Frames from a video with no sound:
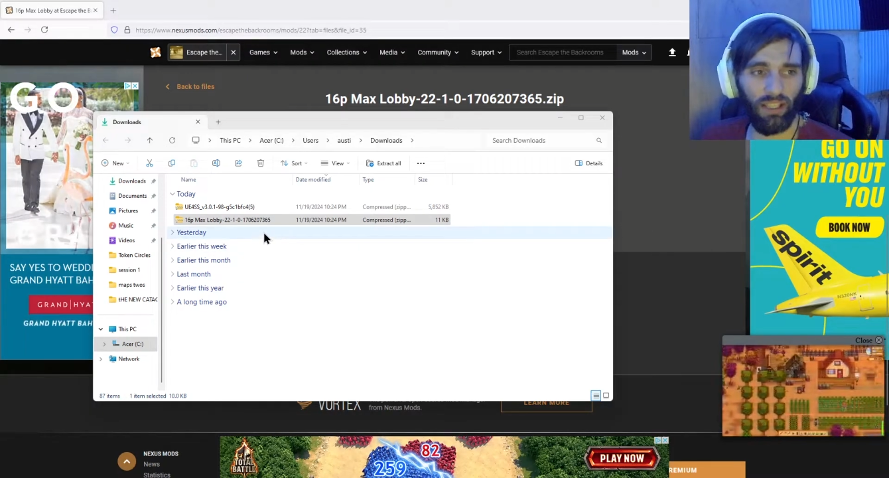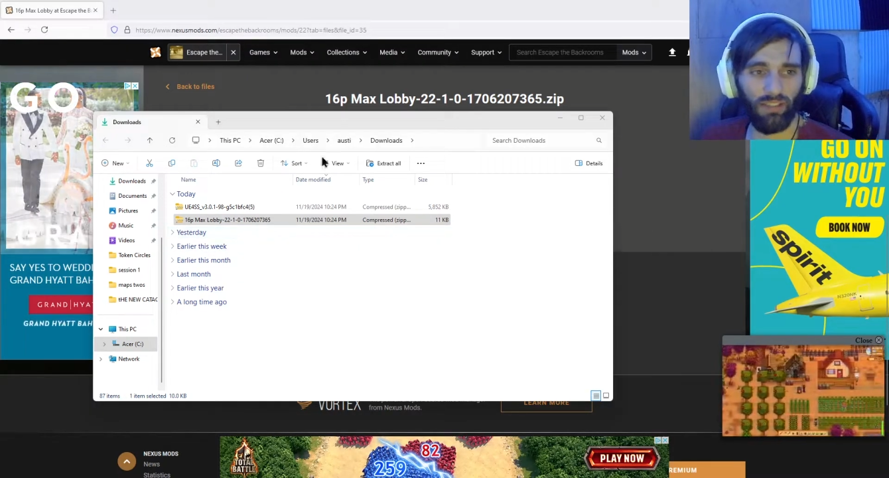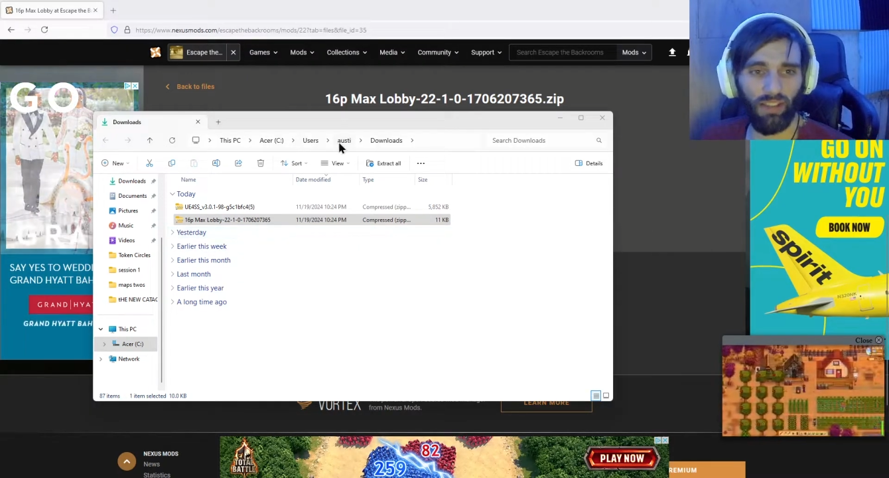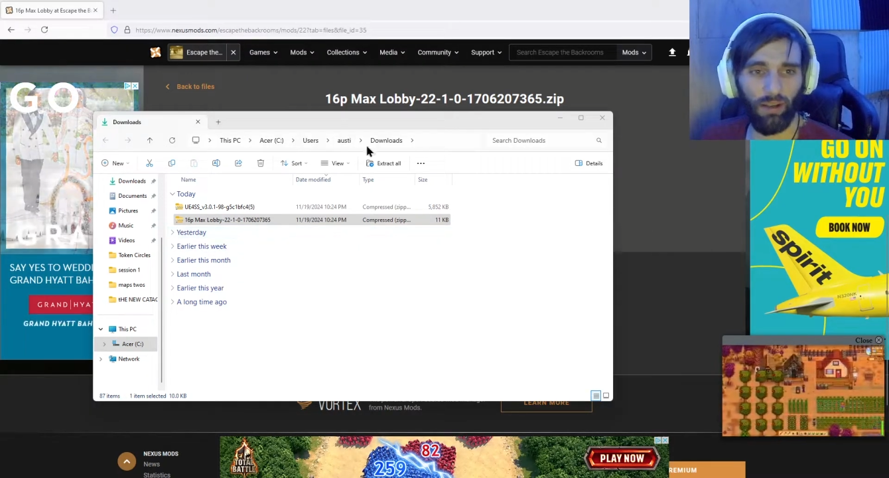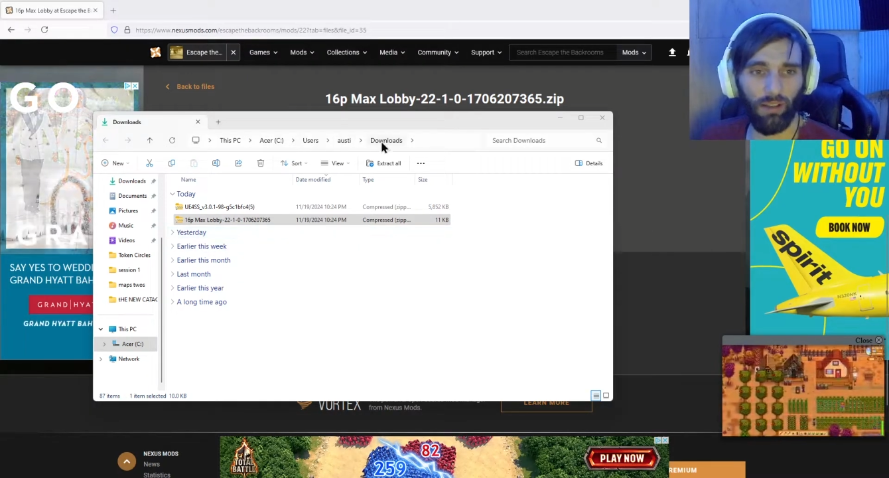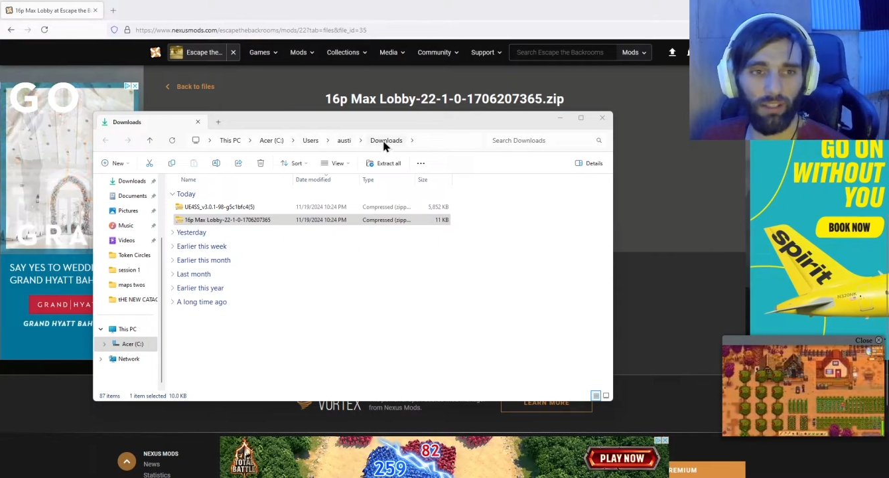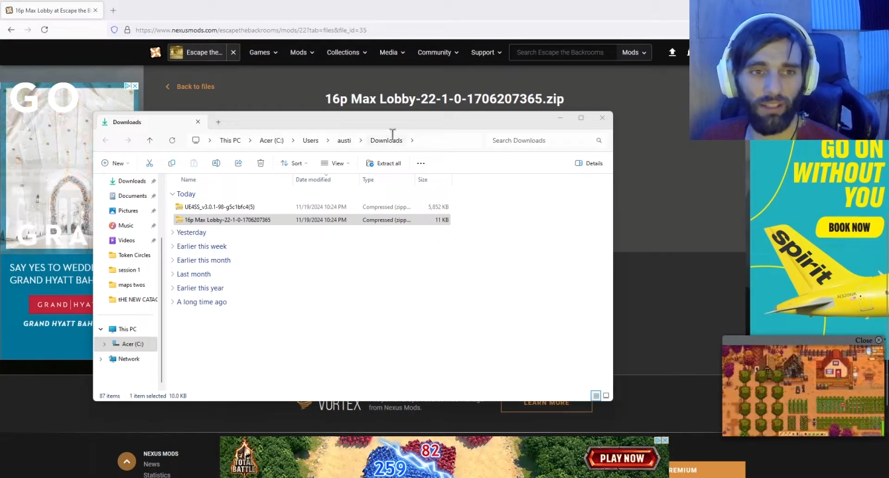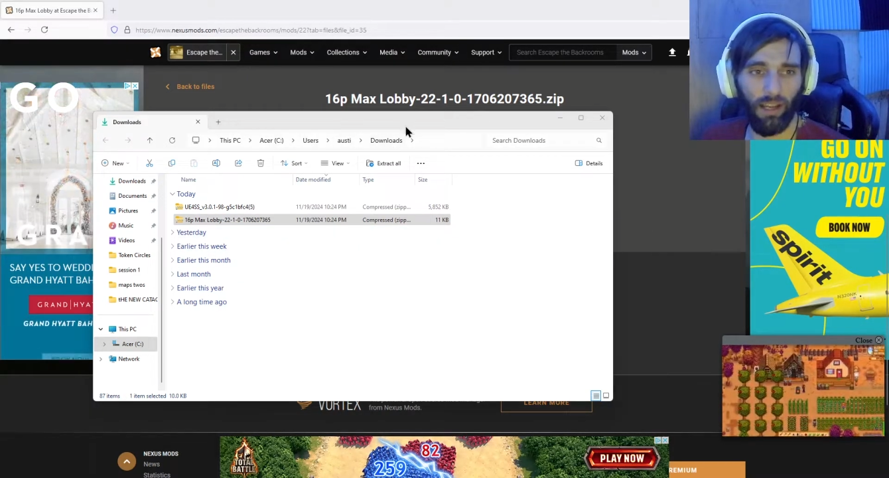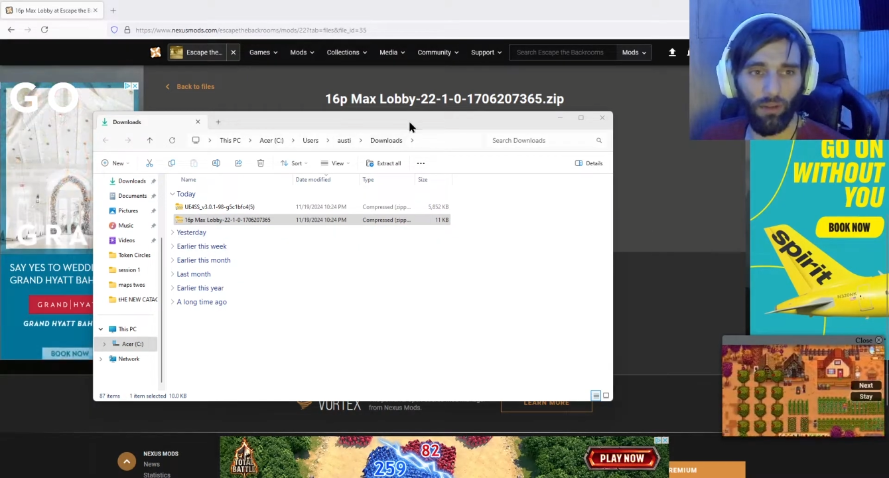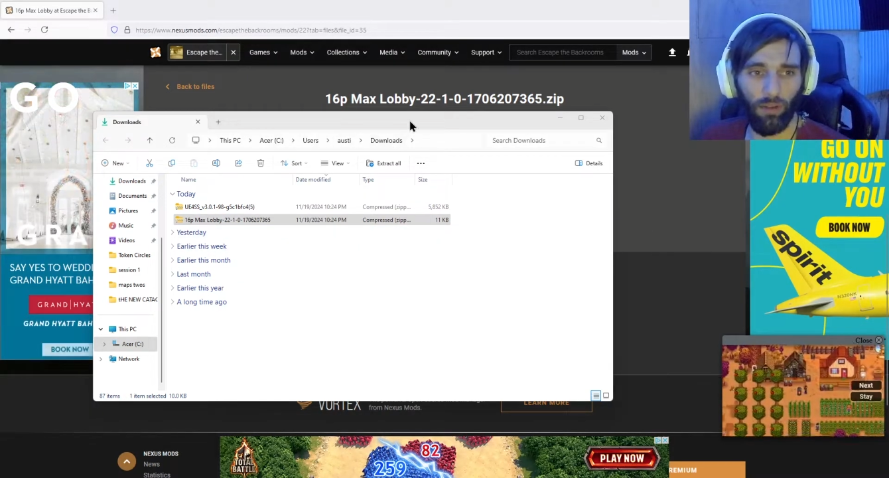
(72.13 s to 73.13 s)
it's there in the
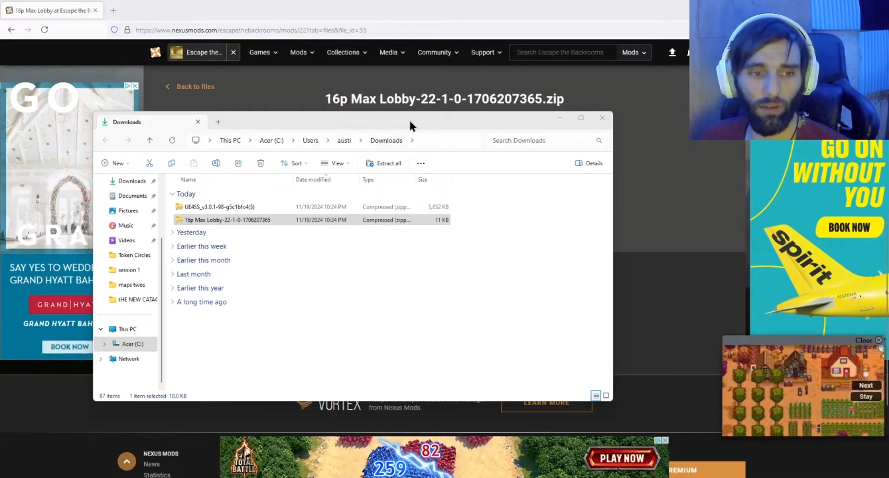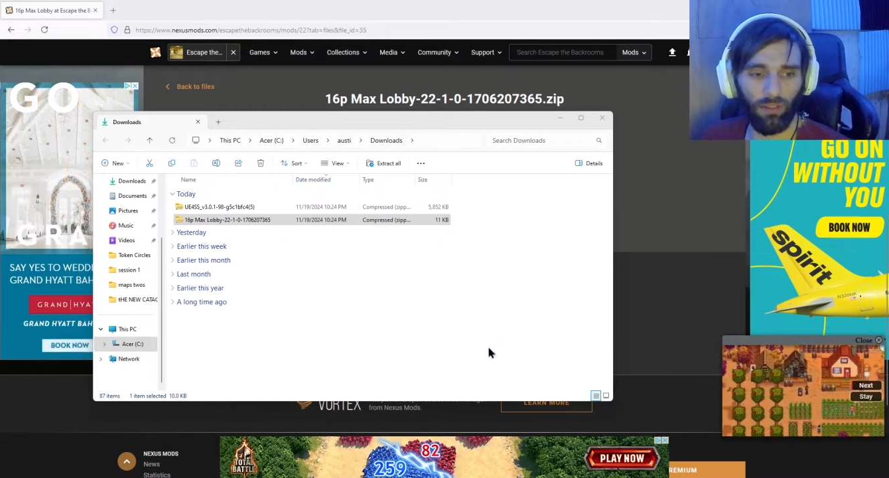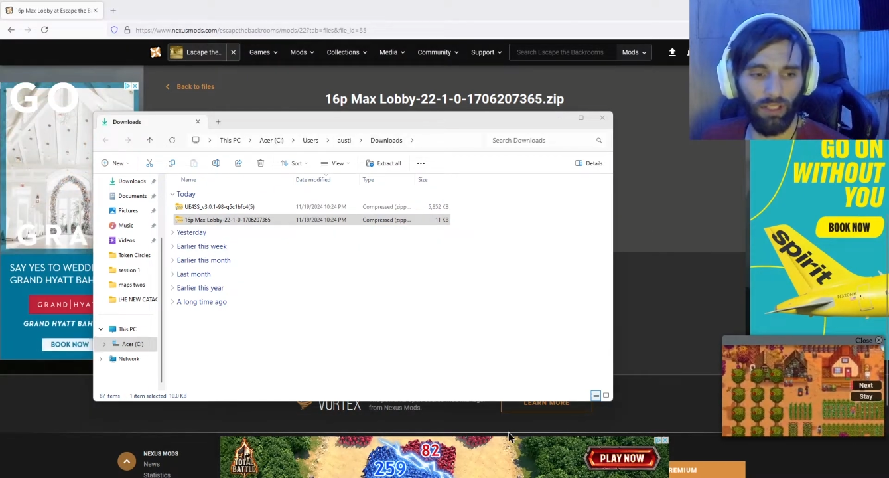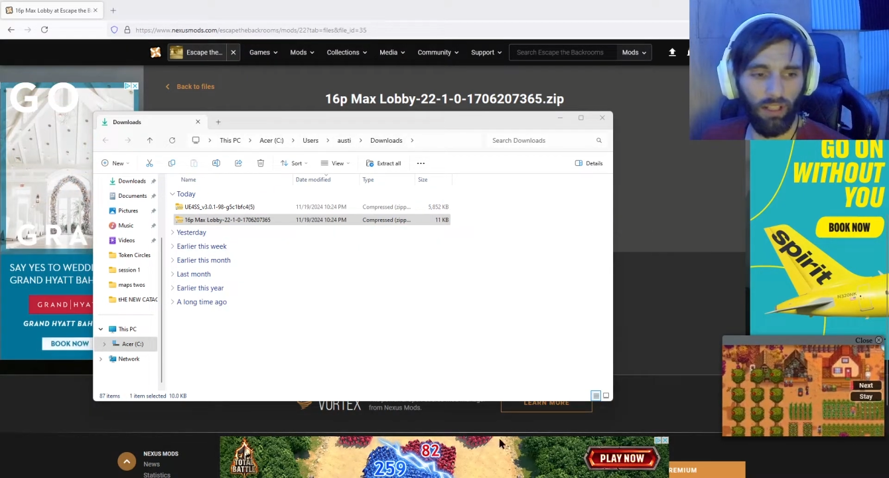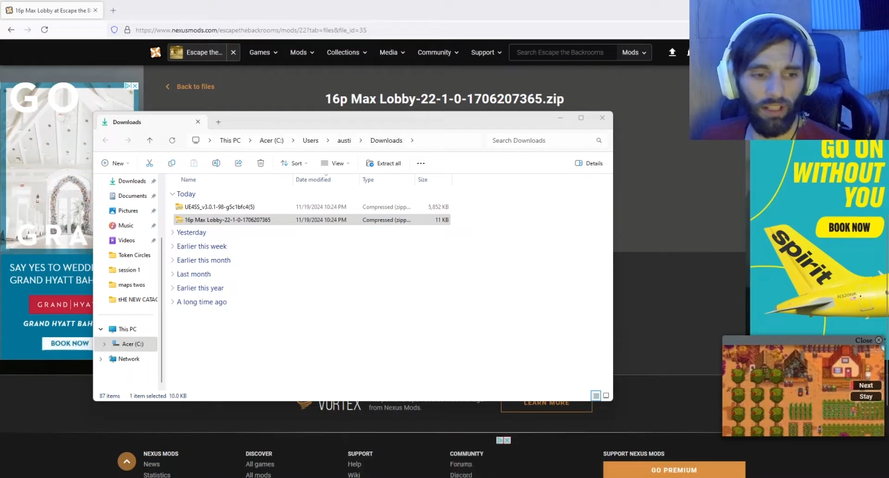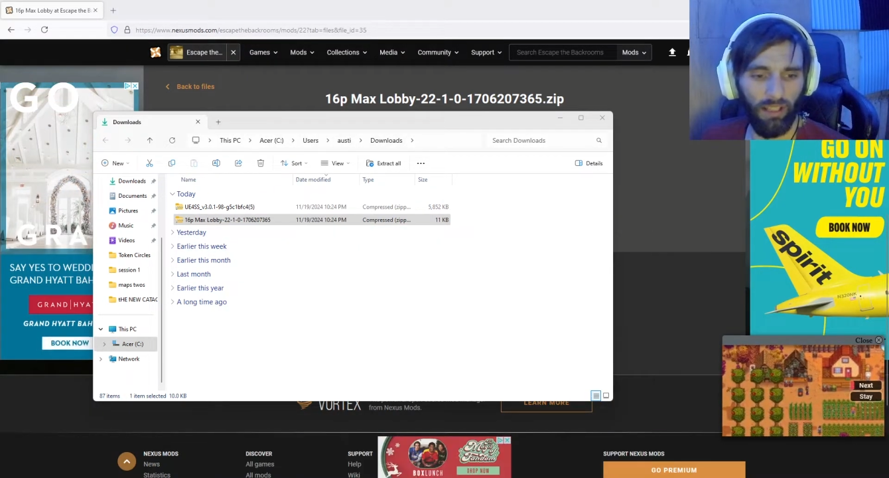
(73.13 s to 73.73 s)
downloads.